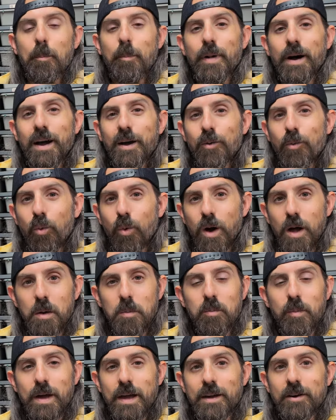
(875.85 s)
Buy
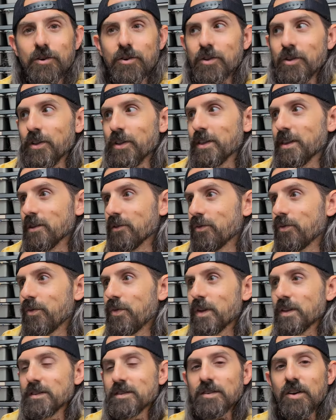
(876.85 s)
one male that
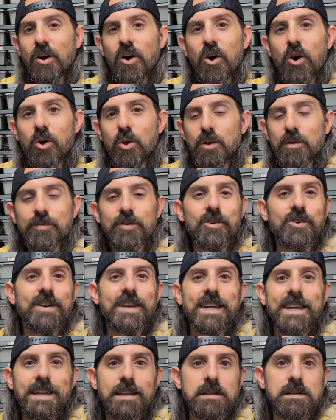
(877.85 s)
fits all of your
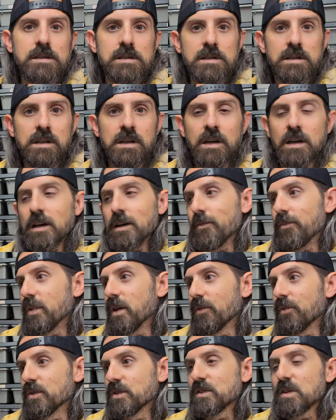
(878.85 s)
needs.
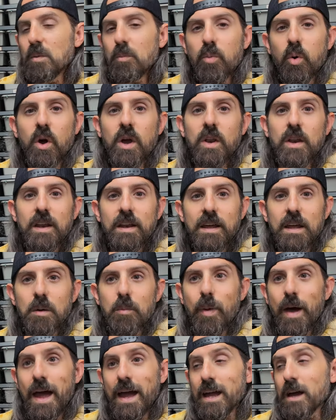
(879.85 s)
If at some point you need to get a
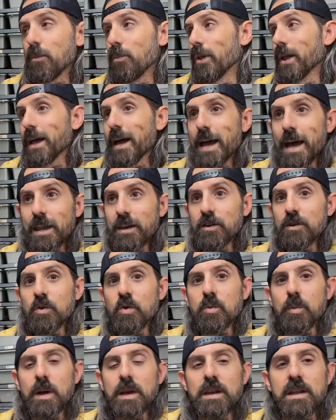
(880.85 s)
backup like I had to do
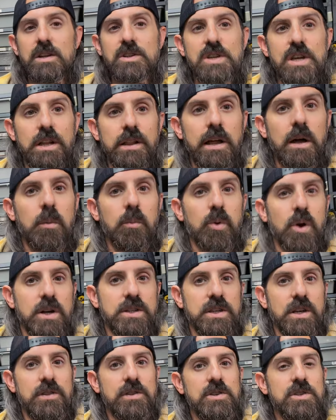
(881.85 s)
with my DG clown
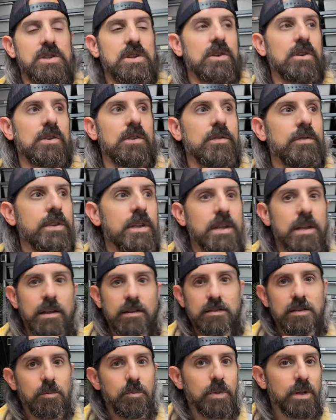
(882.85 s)
project this year, then
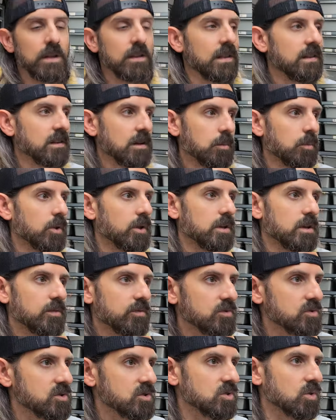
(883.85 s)
that's a completely
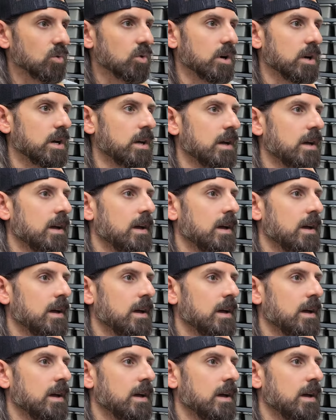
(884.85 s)
different story.